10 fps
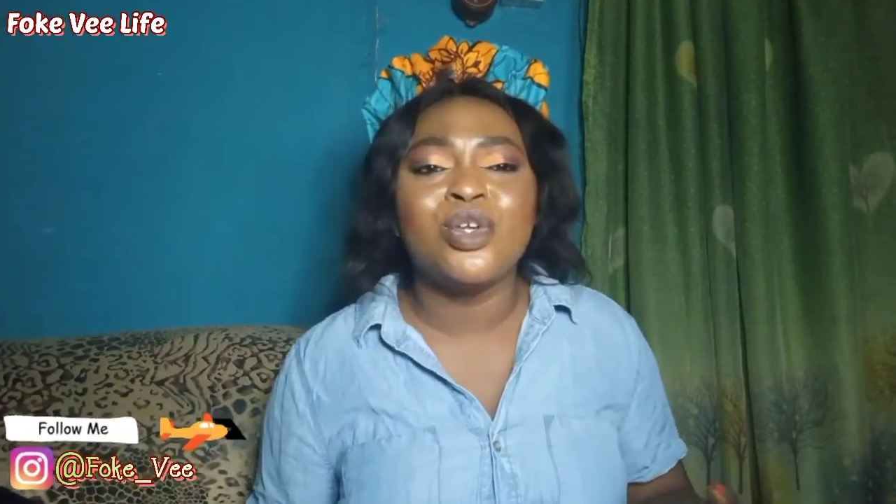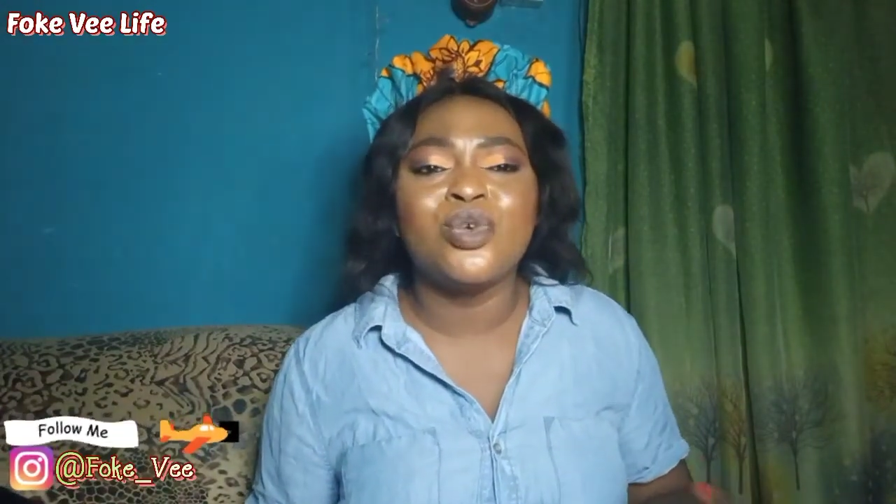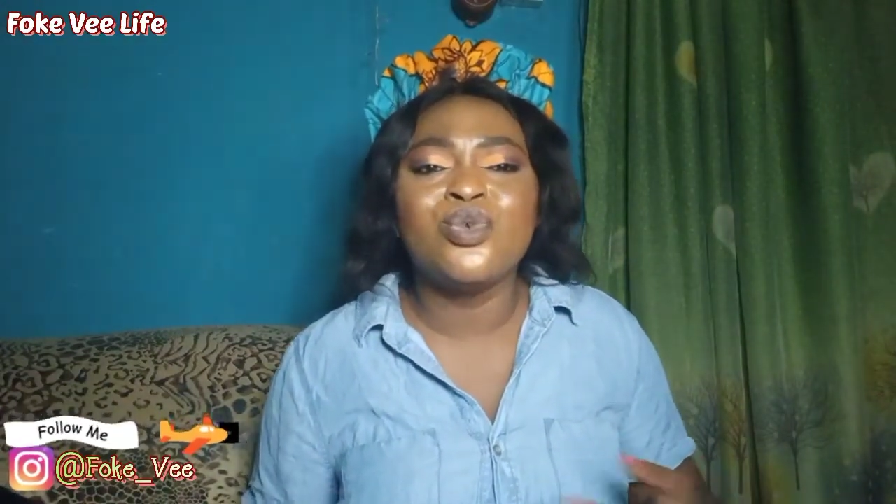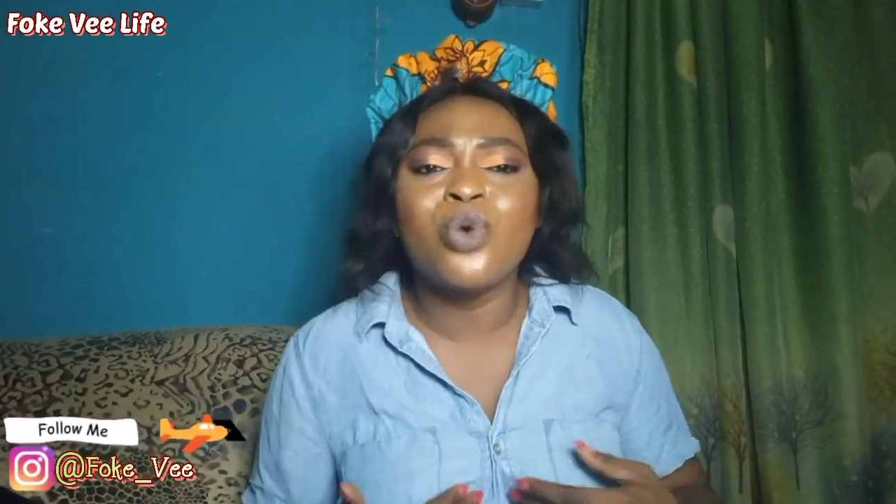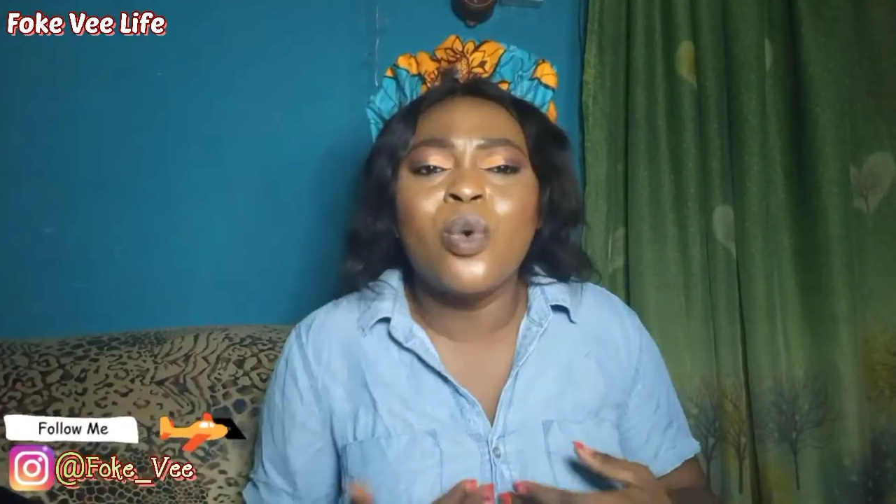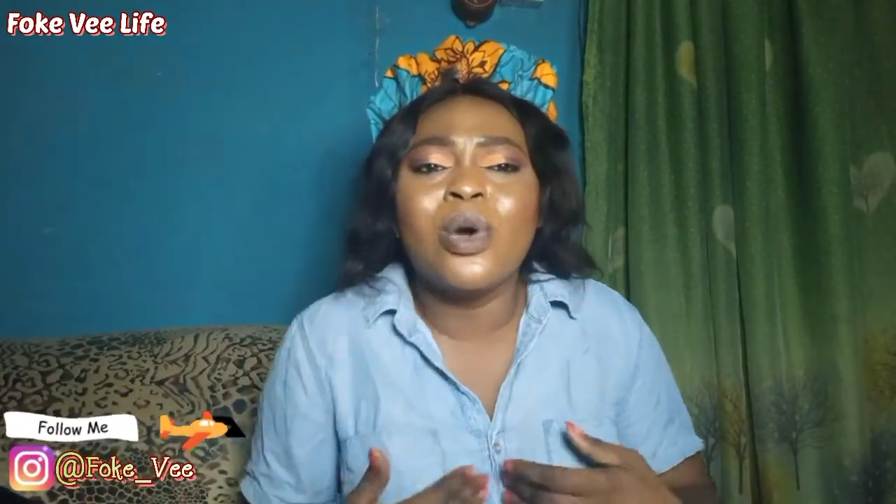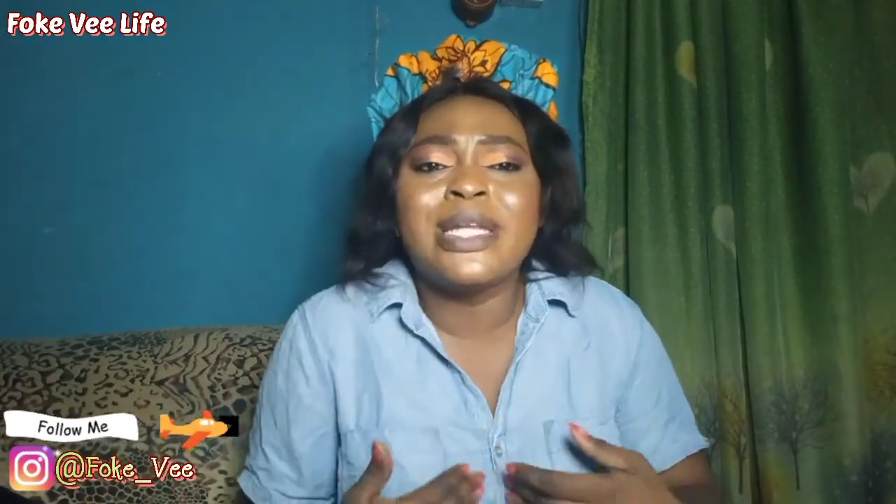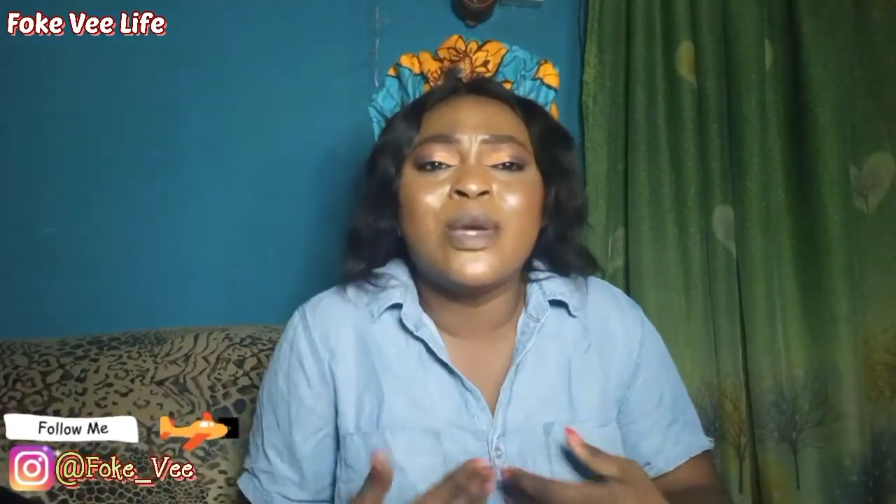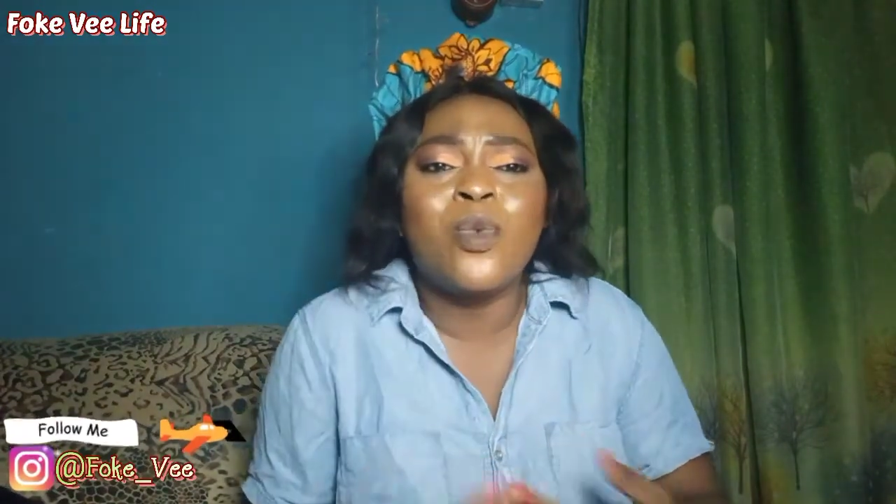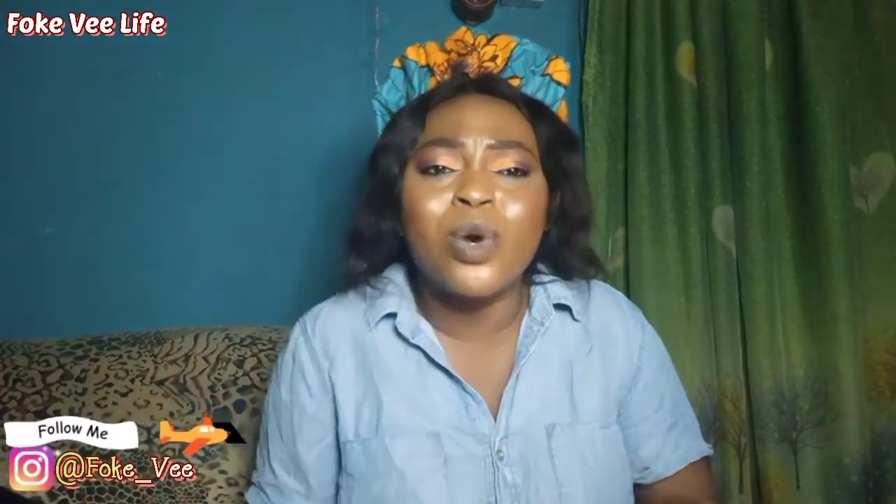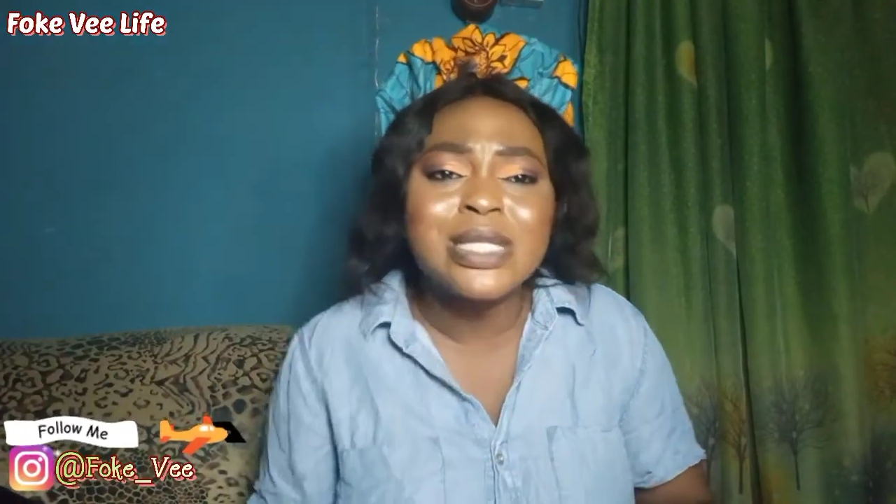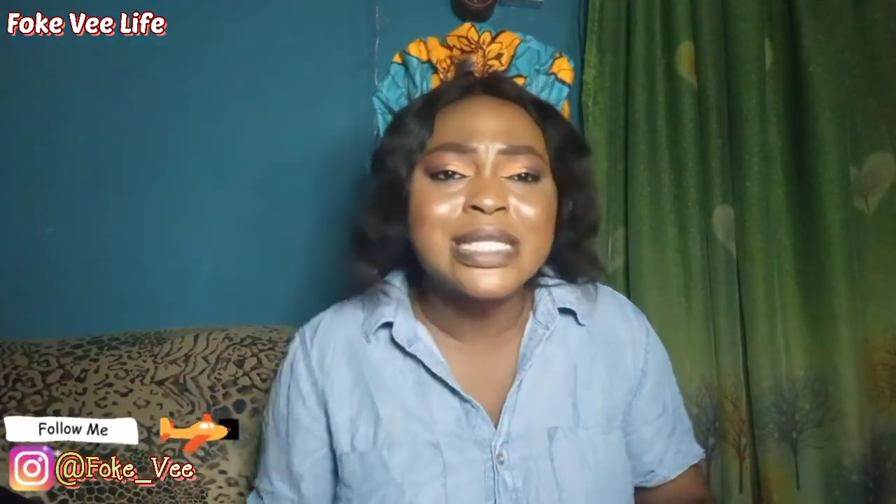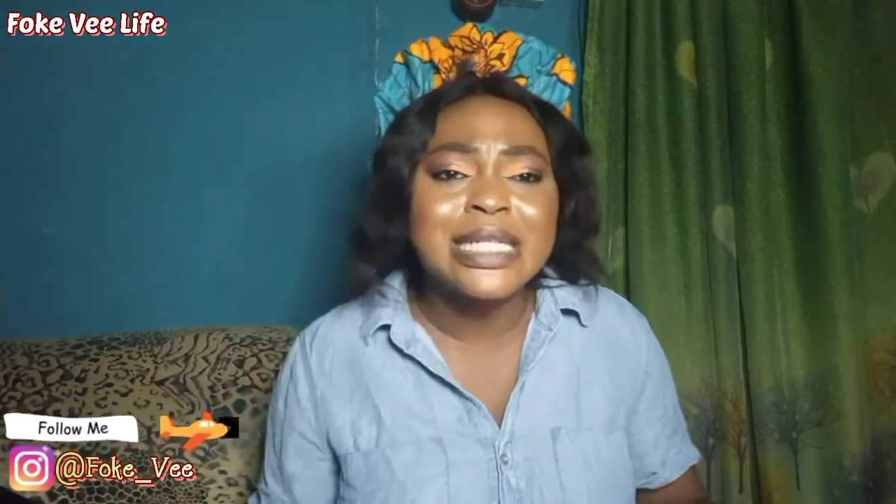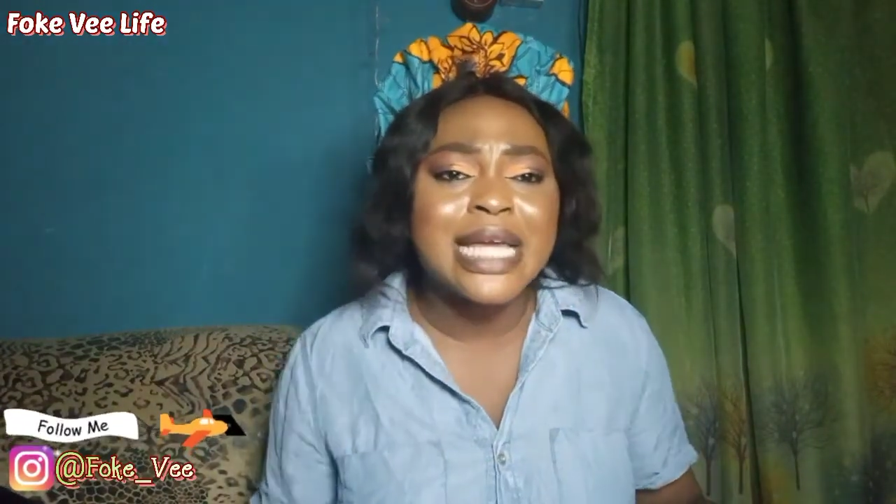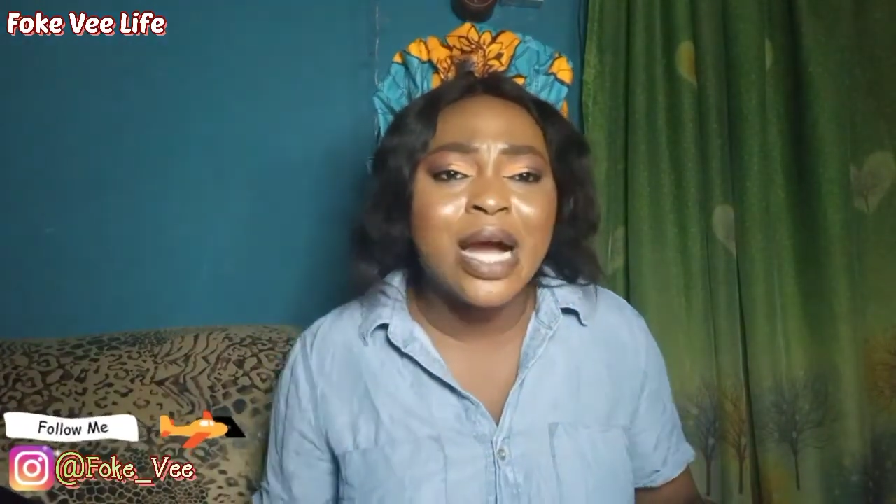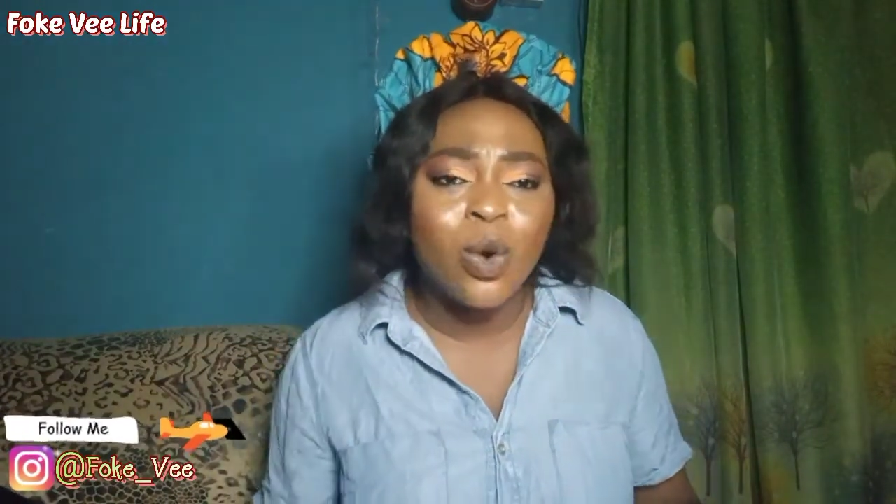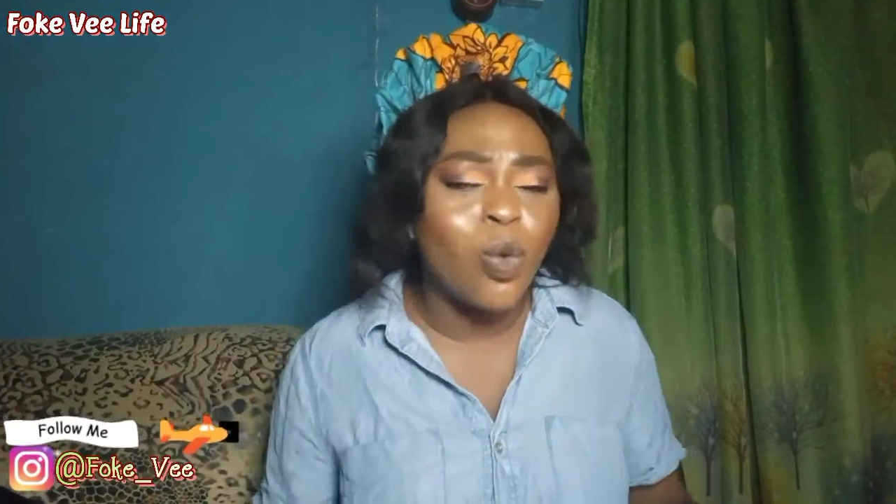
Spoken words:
you know what they want in their